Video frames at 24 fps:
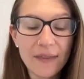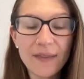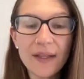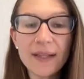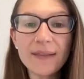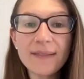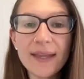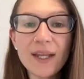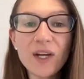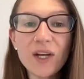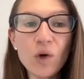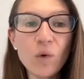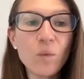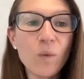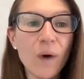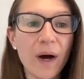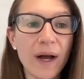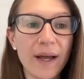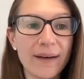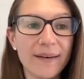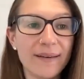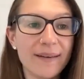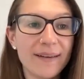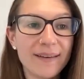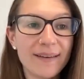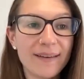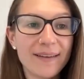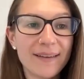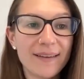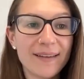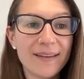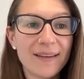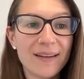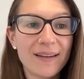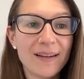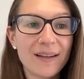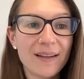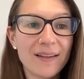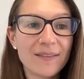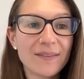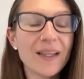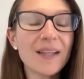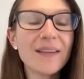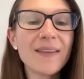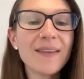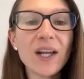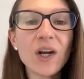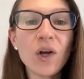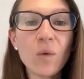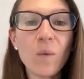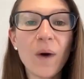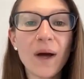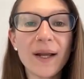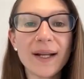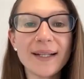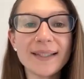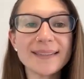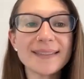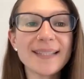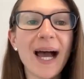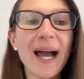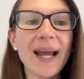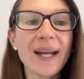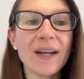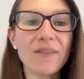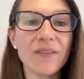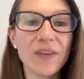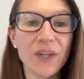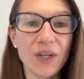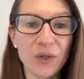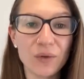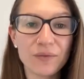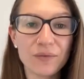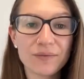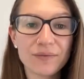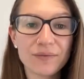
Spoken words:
little one inside of you.